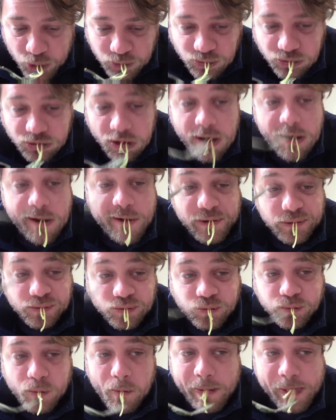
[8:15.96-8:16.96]
hey,
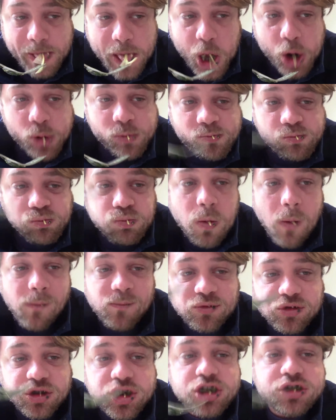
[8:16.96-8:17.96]

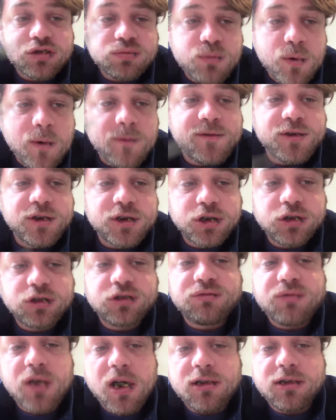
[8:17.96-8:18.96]
this movie, it's
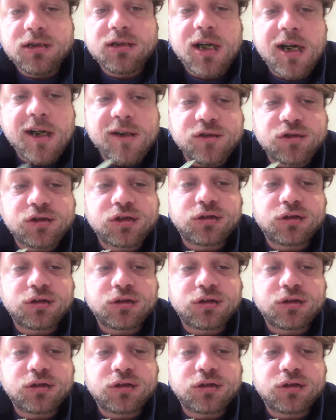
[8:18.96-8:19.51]
very nice.